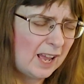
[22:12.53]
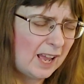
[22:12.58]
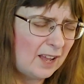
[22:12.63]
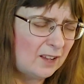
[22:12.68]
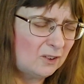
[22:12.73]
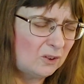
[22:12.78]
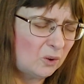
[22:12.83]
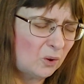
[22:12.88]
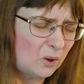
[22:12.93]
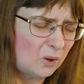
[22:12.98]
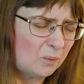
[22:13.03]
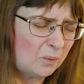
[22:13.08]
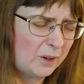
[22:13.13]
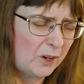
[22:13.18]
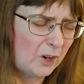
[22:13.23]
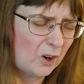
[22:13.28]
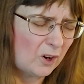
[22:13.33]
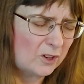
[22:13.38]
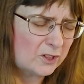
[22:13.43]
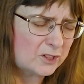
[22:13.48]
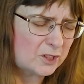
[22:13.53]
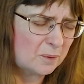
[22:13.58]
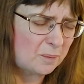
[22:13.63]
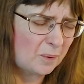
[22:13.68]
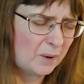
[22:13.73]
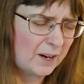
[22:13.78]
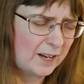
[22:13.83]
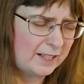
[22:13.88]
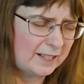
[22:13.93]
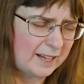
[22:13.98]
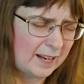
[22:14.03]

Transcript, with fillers: And Lord, we are also praying